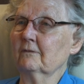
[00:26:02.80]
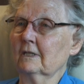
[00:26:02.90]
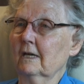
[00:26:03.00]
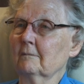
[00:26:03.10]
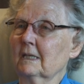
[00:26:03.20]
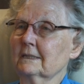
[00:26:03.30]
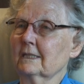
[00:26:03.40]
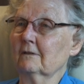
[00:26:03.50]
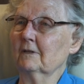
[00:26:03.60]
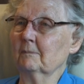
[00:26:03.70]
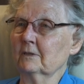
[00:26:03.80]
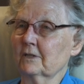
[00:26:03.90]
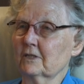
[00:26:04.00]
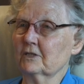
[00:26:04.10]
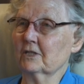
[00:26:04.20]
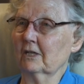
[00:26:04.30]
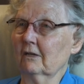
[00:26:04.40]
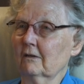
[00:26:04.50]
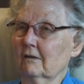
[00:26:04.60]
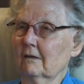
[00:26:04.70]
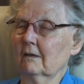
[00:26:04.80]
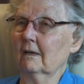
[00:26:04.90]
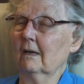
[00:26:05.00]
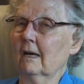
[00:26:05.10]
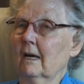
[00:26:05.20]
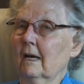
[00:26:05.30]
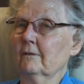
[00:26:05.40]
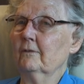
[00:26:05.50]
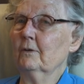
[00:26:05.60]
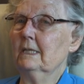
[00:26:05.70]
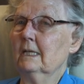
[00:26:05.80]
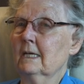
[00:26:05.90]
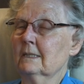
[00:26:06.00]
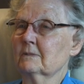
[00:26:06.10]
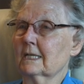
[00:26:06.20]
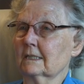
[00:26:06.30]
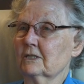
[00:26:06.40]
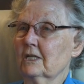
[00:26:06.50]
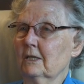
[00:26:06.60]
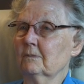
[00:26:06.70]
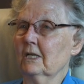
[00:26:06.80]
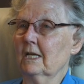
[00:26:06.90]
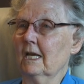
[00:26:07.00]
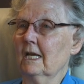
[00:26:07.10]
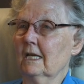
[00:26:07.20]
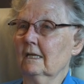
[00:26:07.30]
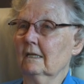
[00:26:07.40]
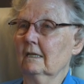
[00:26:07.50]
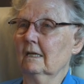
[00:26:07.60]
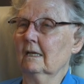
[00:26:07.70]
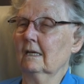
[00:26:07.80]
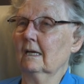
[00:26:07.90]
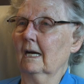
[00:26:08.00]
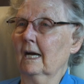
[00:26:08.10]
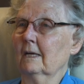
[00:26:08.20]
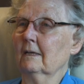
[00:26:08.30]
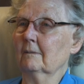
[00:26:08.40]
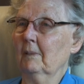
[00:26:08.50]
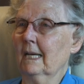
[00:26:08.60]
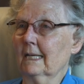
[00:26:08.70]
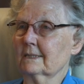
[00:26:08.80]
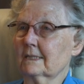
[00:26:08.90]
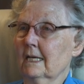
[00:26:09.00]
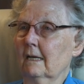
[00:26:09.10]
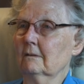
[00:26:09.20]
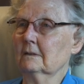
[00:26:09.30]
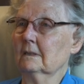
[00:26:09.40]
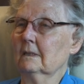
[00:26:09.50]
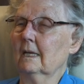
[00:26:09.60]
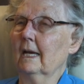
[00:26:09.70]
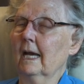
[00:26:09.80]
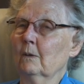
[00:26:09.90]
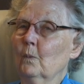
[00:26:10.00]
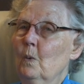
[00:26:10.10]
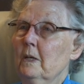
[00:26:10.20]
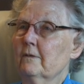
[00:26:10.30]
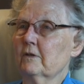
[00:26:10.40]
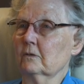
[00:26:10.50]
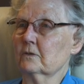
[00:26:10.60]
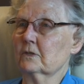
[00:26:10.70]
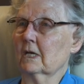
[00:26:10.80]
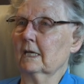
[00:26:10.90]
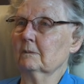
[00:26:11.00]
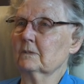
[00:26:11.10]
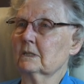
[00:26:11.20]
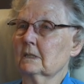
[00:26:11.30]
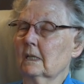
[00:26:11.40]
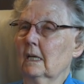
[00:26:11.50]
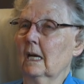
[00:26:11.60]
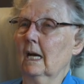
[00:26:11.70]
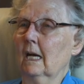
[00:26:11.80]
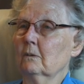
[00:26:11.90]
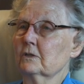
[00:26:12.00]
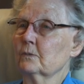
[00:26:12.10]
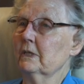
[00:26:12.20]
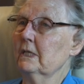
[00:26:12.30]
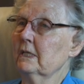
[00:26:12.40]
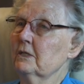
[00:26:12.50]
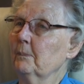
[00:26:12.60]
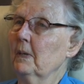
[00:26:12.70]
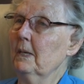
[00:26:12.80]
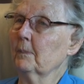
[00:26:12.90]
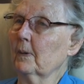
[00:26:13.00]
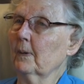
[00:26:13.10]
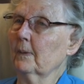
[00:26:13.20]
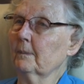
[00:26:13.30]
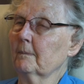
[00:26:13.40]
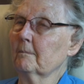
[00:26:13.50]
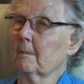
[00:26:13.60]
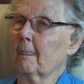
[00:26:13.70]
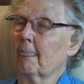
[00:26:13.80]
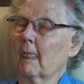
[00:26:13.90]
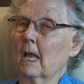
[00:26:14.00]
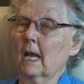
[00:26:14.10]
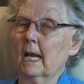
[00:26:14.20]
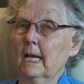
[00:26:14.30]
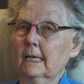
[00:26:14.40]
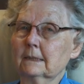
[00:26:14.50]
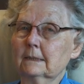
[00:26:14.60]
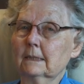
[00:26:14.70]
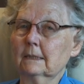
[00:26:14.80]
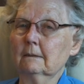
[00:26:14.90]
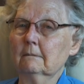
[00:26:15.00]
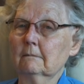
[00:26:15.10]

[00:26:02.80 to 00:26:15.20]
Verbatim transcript: and got myself up into the chair. And three times that same day, I passed out. And one of those times, I was reading the paper. And uh,